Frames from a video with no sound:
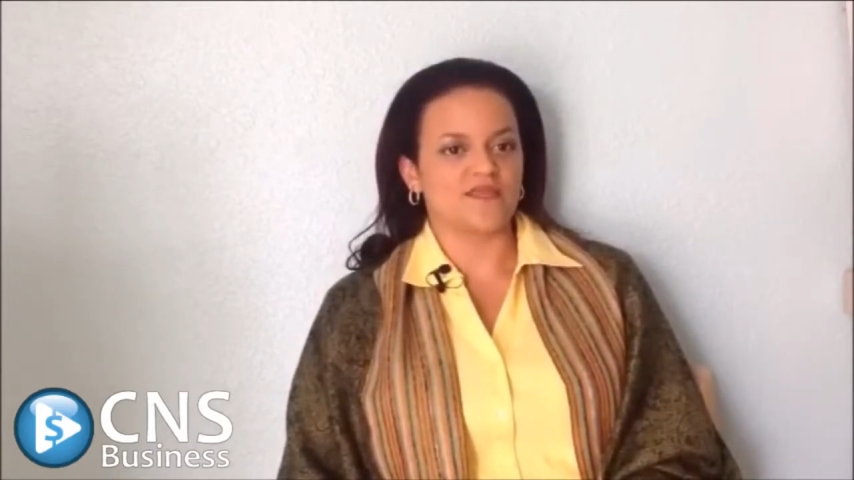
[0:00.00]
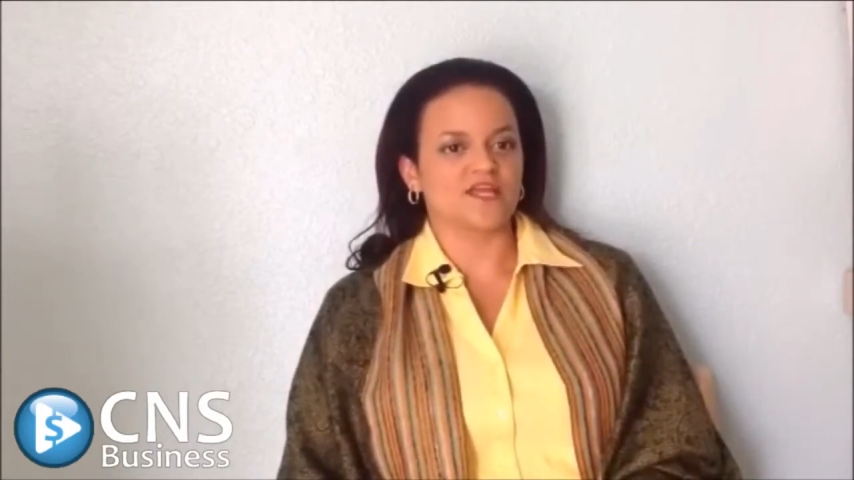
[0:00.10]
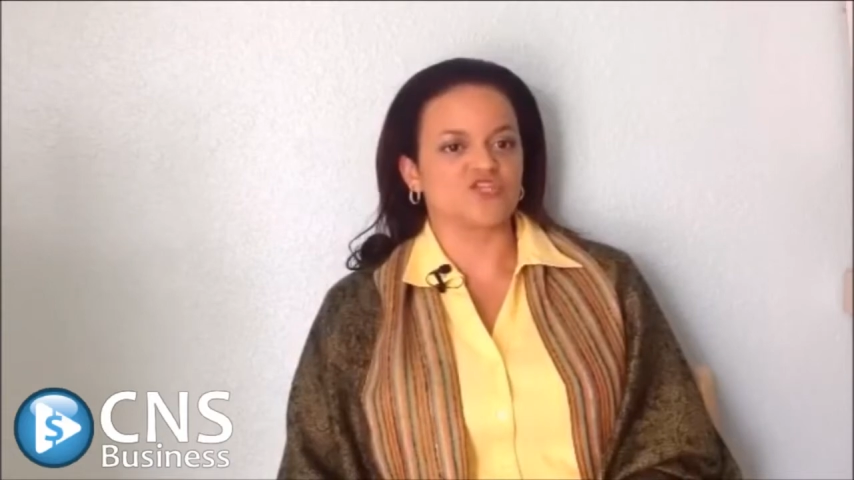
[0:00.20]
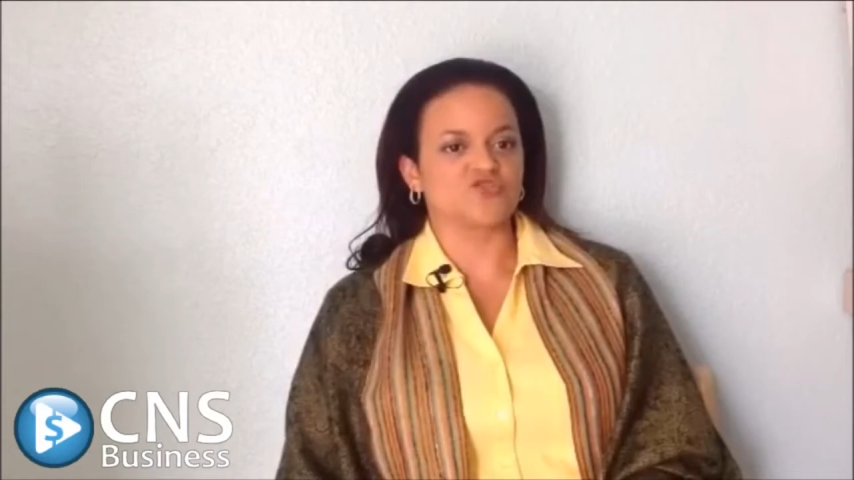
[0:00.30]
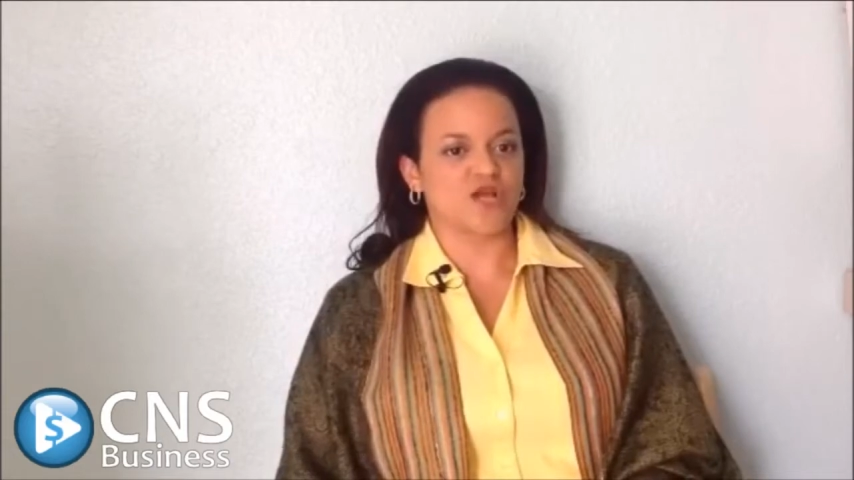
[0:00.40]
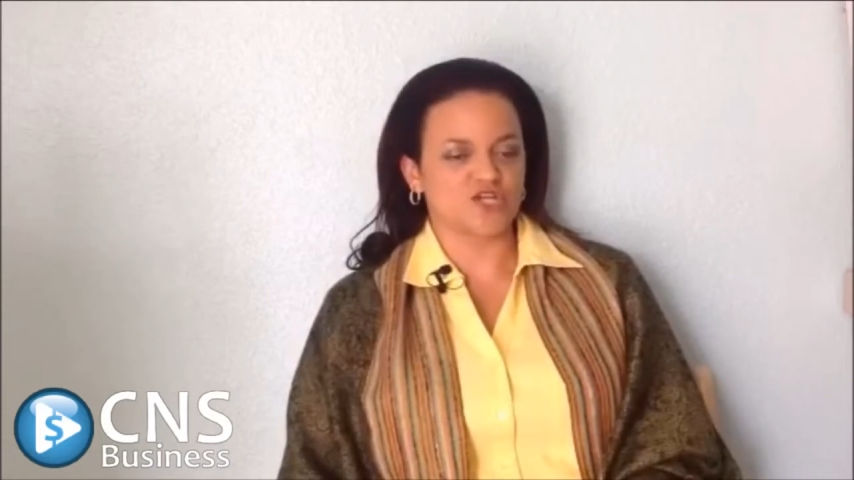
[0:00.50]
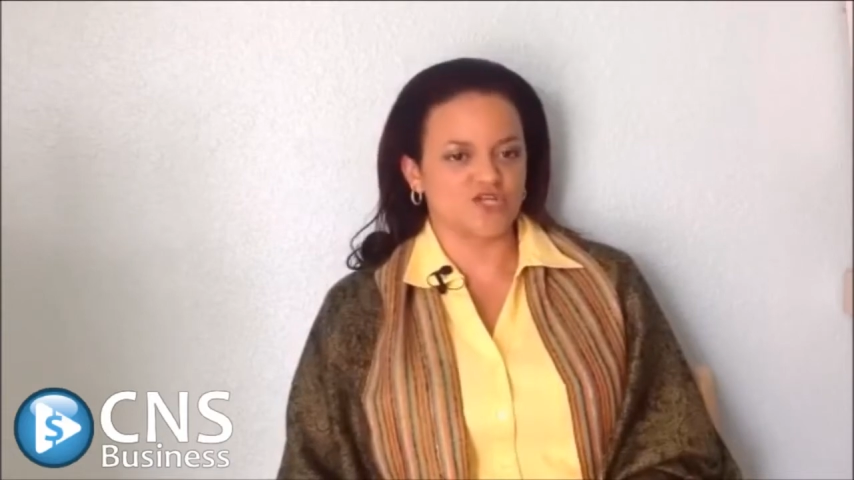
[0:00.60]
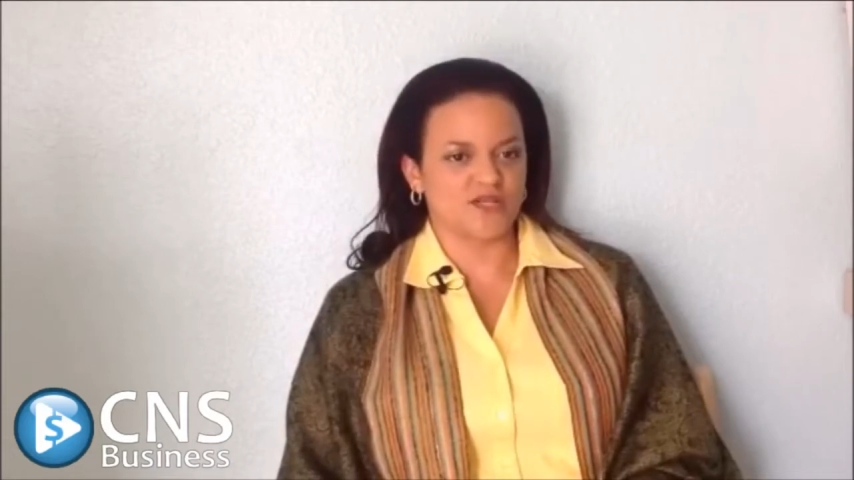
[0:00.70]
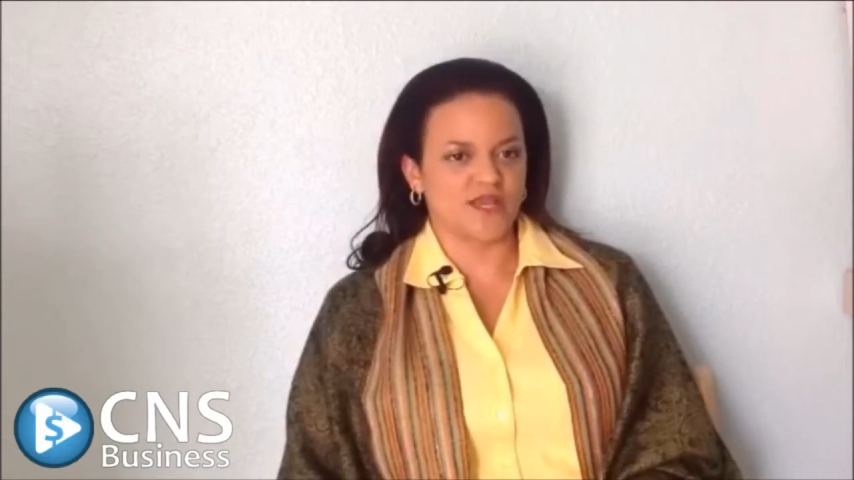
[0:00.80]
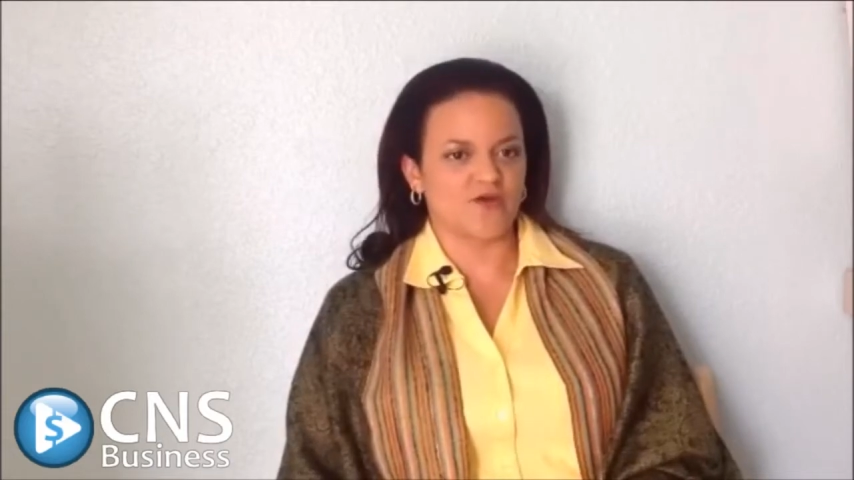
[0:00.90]

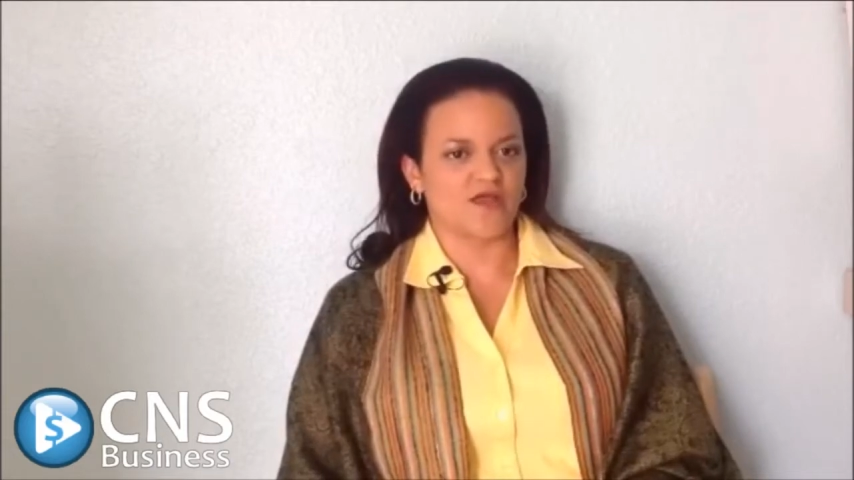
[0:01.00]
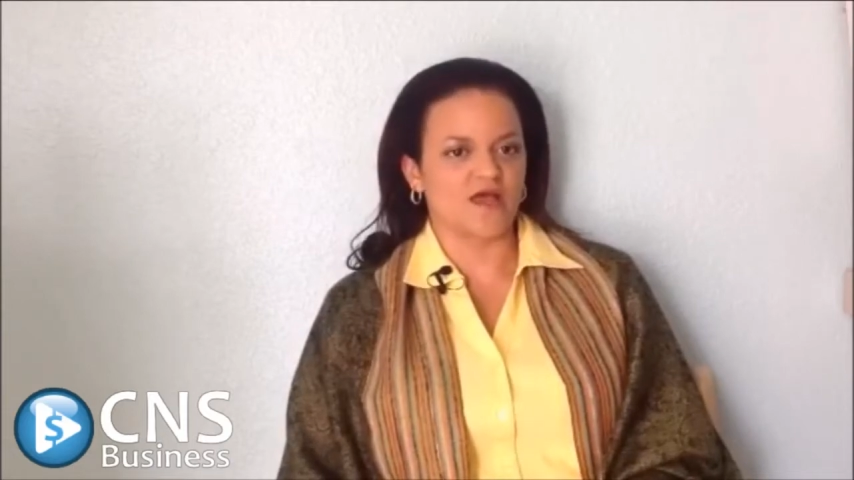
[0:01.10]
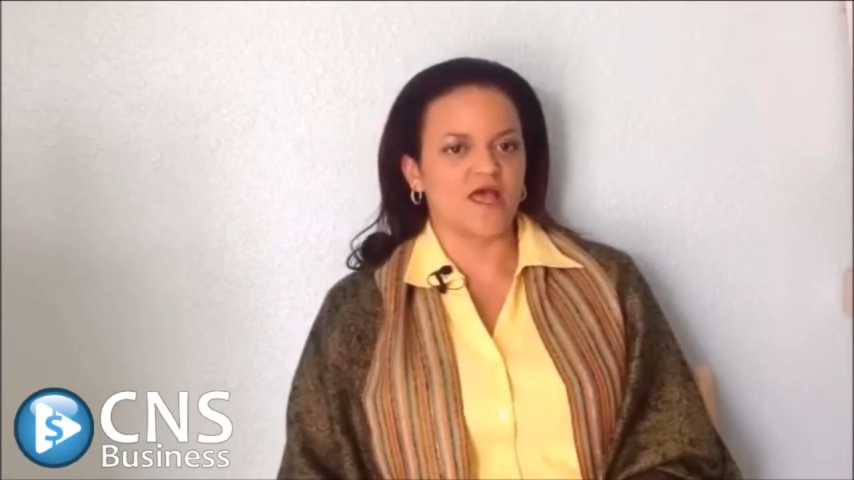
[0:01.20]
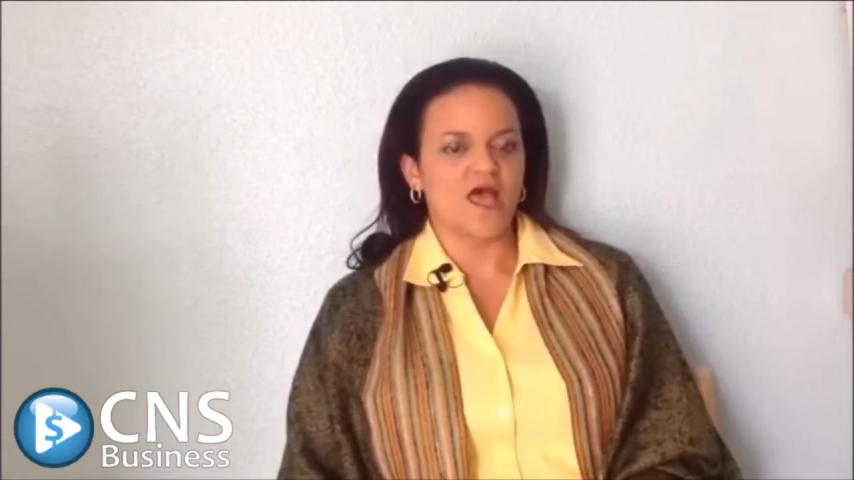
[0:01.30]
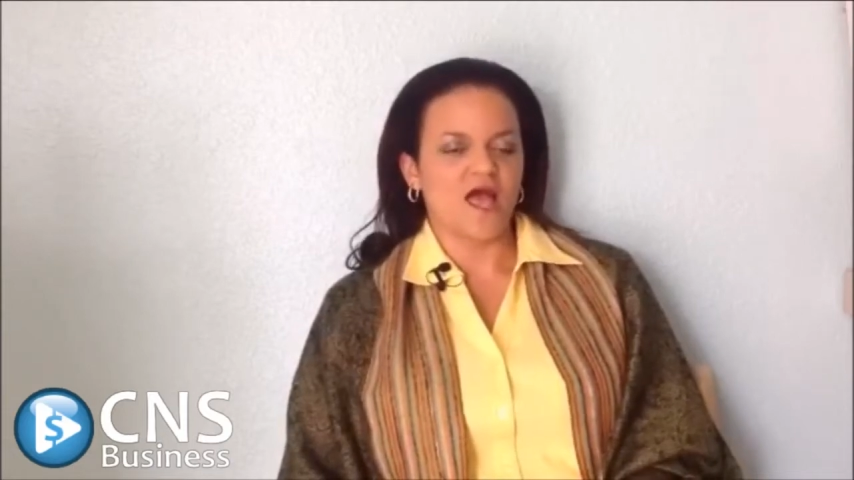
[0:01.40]
construction area,